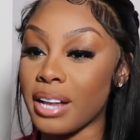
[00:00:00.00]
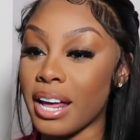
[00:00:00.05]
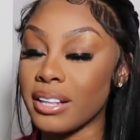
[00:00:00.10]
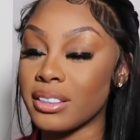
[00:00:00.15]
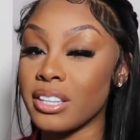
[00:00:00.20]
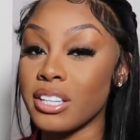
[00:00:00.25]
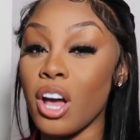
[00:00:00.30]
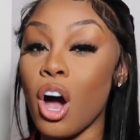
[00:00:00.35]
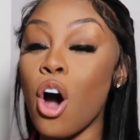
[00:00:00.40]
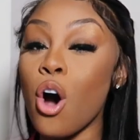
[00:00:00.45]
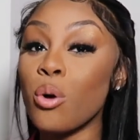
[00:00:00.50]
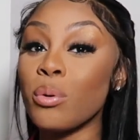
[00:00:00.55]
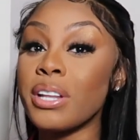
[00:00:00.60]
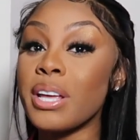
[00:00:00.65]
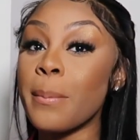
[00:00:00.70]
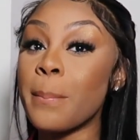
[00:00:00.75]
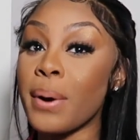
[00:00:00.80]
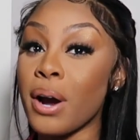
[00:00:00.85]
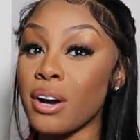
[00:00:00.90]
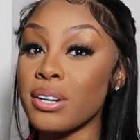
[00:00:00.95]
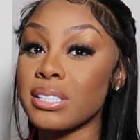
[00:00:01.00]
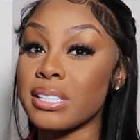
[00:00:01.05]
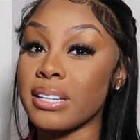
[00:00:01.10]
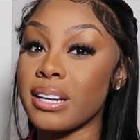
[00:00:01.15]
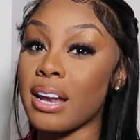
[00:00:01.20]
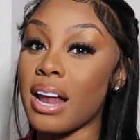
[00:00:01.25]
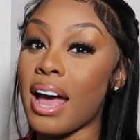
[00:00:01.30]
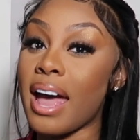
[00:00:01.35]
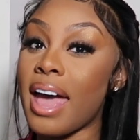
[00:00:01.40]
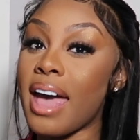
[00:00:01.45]
like the only
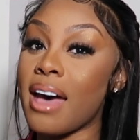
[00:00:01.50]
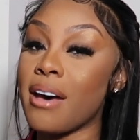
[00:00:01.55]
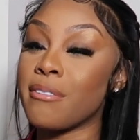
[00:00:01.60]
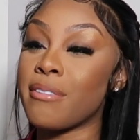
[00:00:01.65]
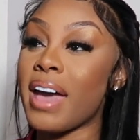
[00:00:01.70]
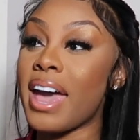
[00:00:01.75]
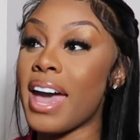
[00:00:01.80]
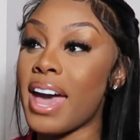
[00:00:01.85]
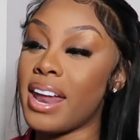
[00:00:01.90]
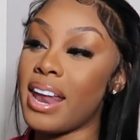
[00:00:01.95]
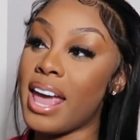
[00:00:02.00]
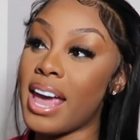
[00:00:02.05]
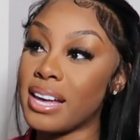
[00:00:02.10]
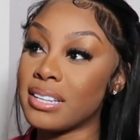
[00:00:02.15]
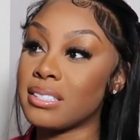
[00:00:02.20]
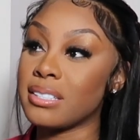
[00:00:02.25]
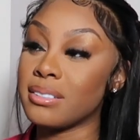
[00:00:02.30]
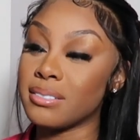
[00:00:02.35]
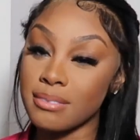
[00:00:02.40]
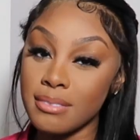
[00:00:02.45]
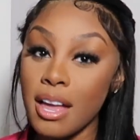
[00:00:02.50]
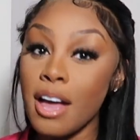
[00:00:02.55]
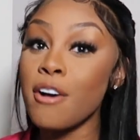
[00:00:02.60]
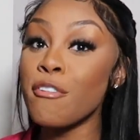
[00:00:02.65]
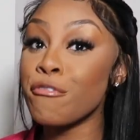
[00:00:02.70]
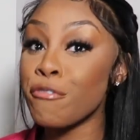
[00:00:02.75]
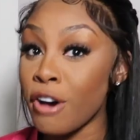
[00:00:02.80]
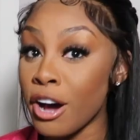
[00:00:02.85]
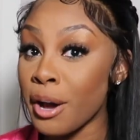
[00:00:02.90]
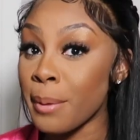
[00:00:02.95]
person that I have had as a
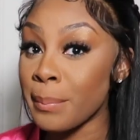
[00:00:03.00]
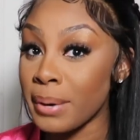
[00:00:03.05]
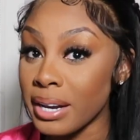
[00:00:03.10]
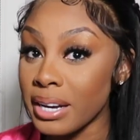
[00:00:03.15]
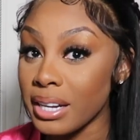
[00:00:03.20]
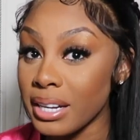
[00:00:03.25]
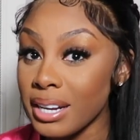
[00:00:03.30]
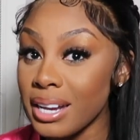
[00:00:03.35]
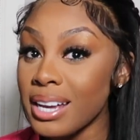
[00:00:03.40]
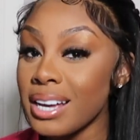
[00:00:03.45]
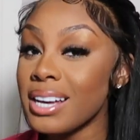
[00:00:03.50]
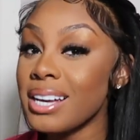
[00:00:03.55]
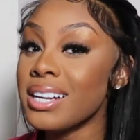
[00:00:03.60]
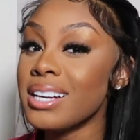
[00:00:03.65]
fuck buddy.